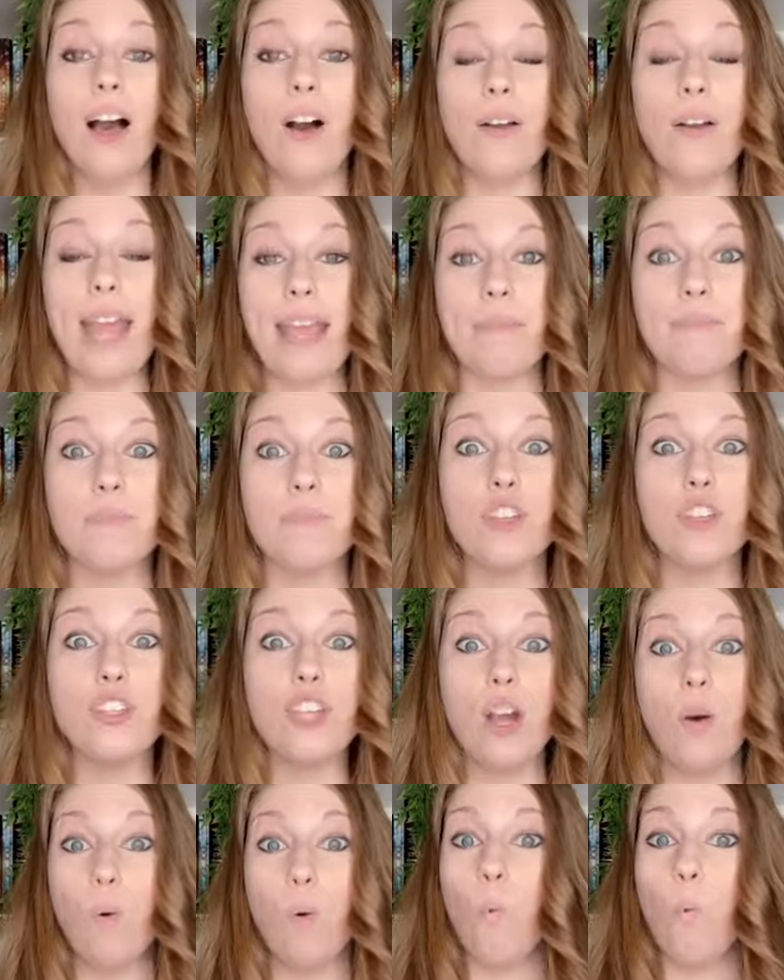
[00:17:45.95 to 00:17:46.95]
Okay,
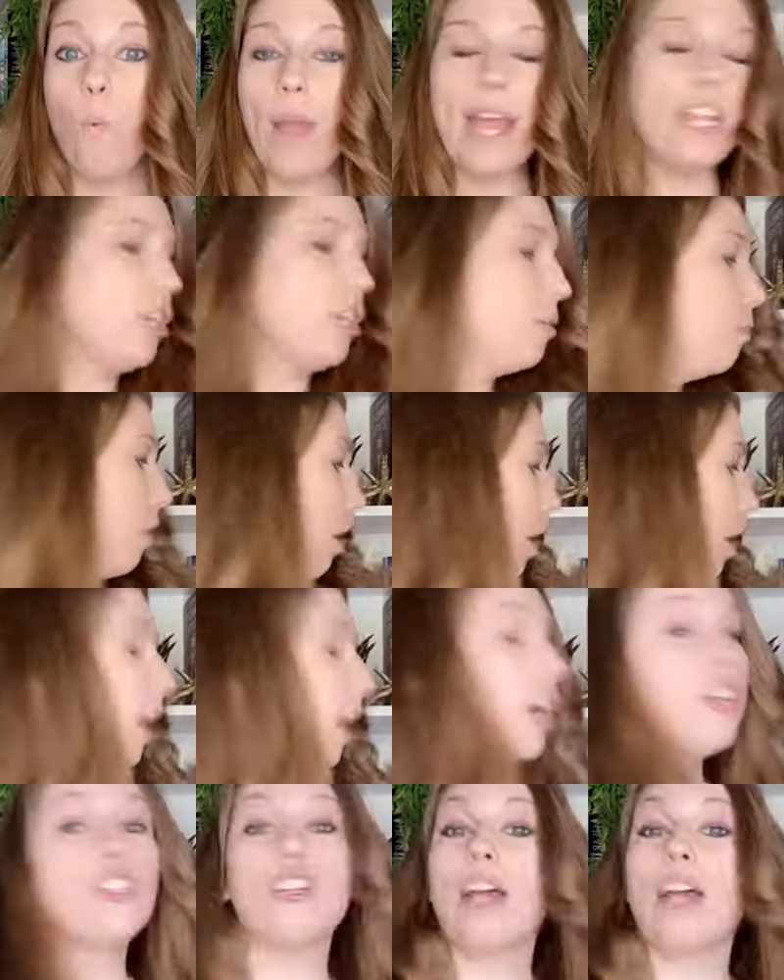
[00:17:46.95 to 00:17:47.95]
so when you
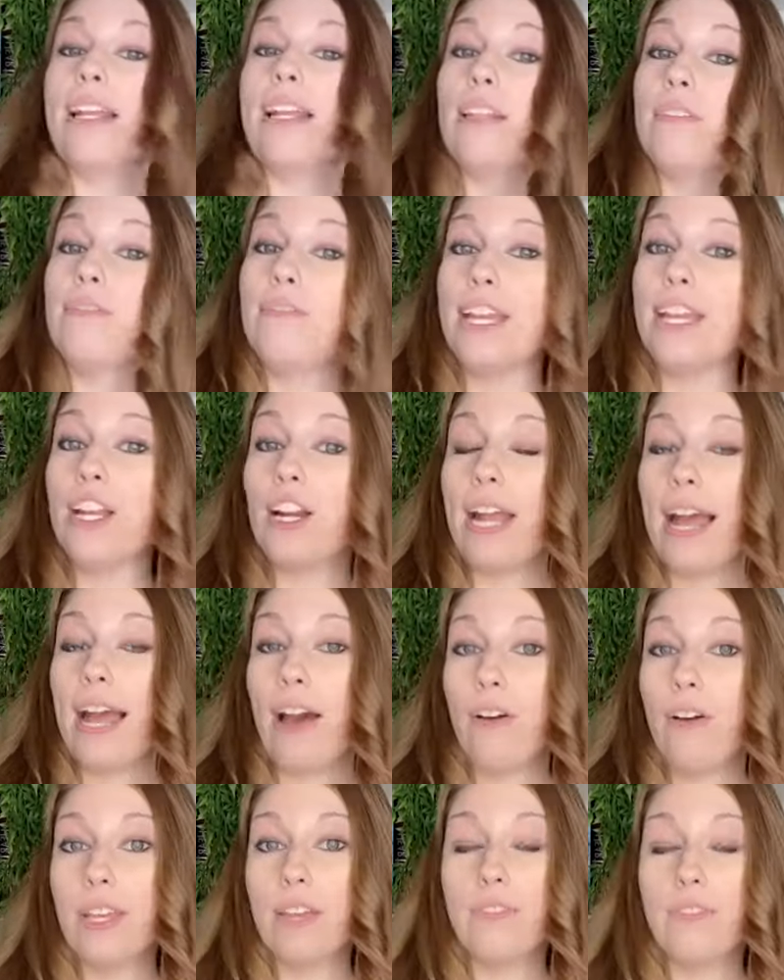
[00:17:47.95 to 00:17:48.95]
are trying to figure
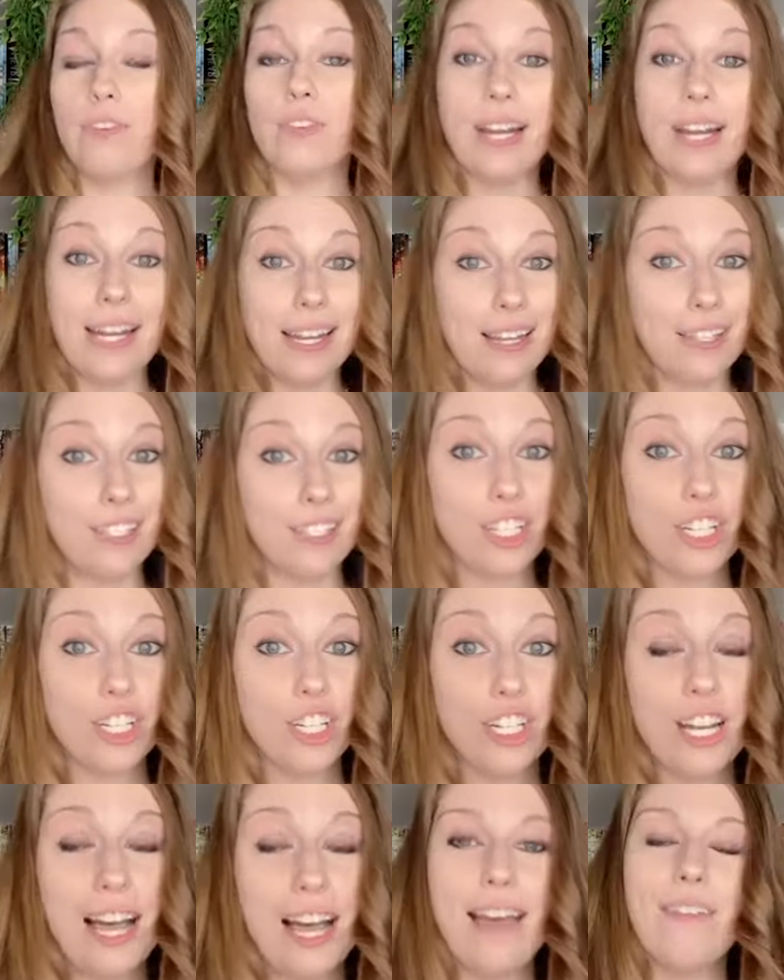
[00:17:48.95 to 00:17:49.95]
out if your writing is good
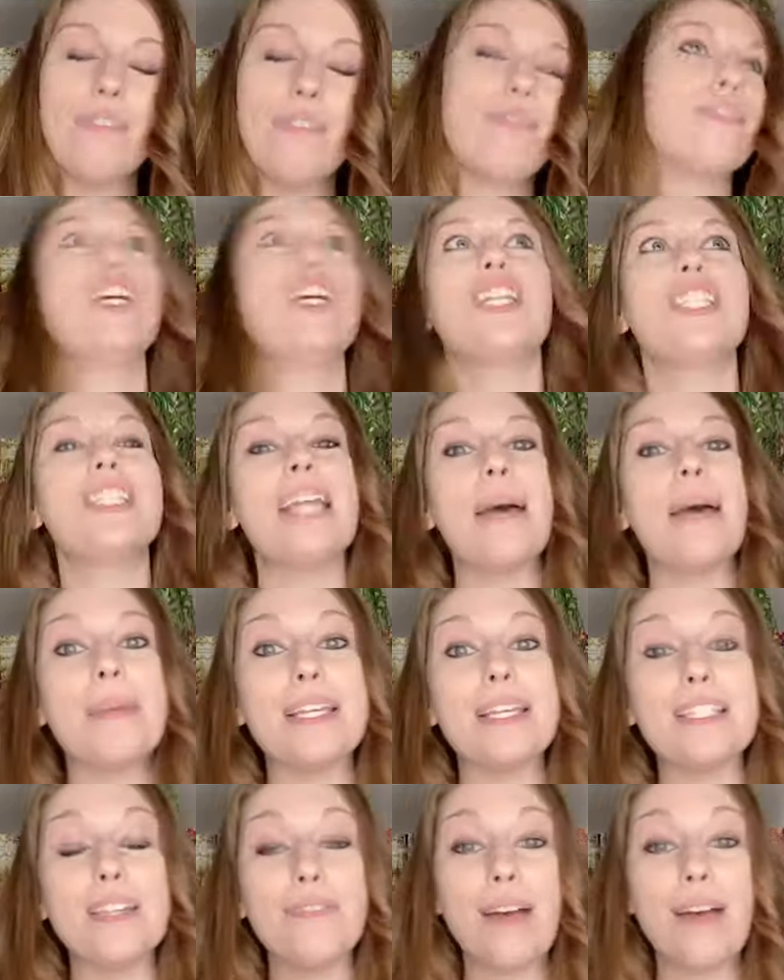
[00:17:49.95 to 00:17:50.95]
or not, first step
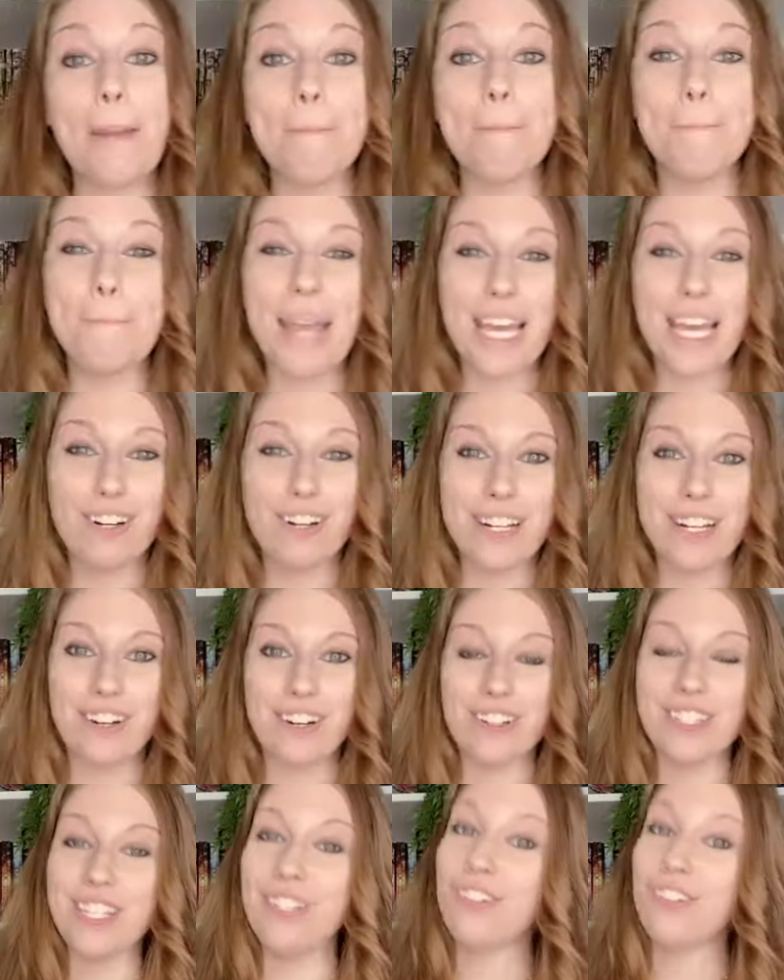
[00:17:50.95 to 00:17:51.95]
is to find beta
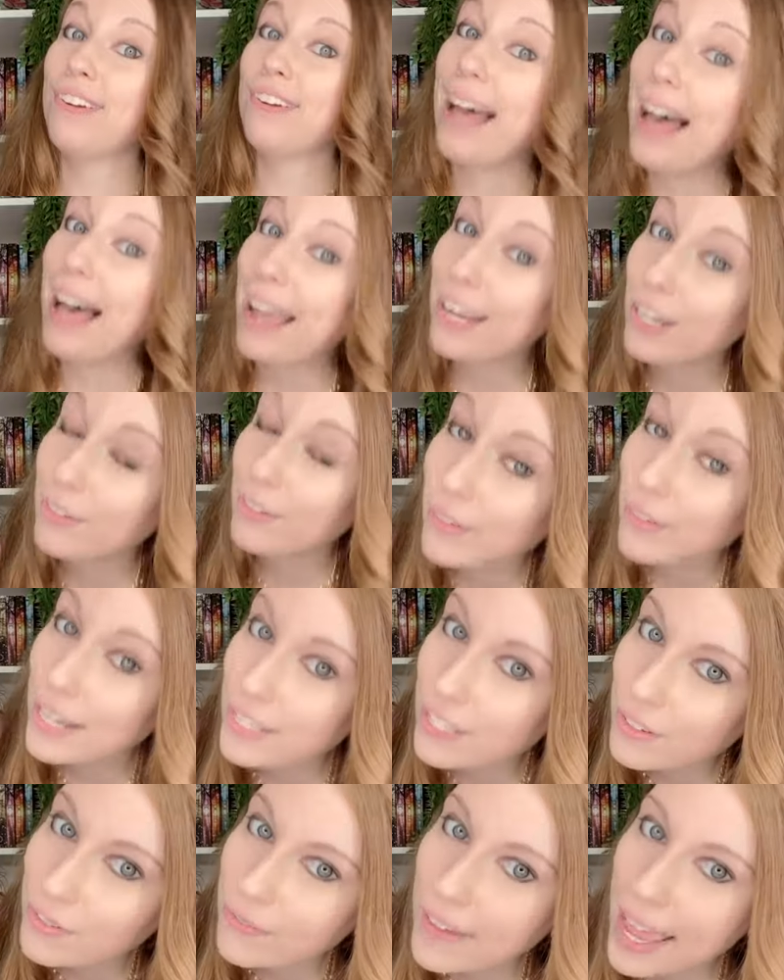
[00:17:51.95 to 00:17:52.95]
readers. These are not your
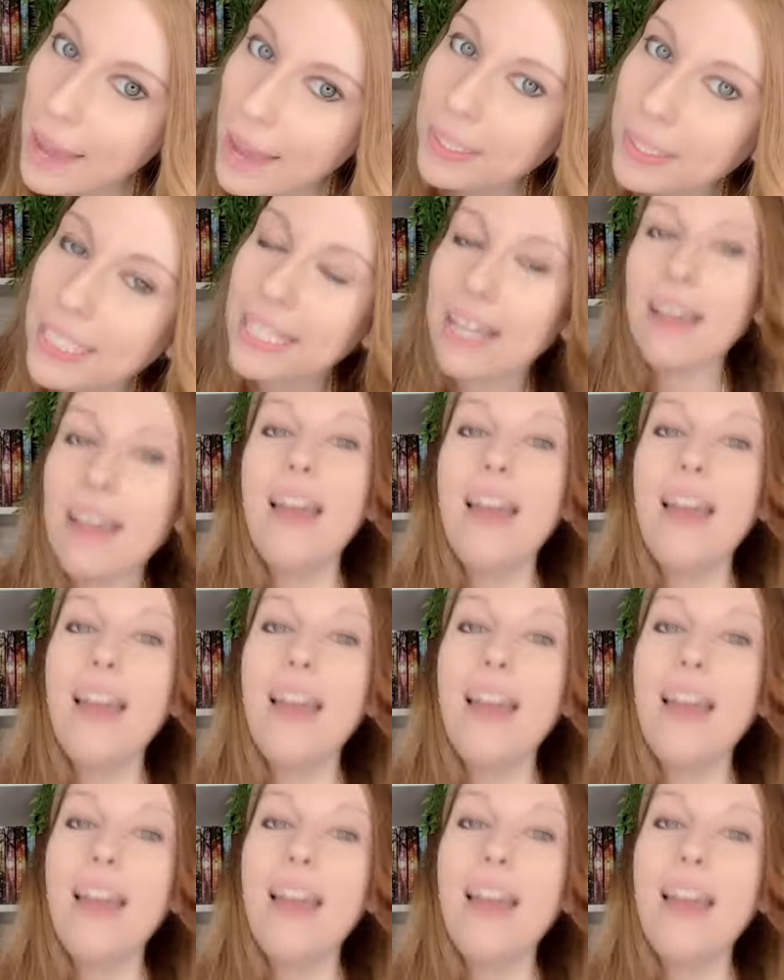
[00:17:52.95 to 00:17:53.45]
friends and family.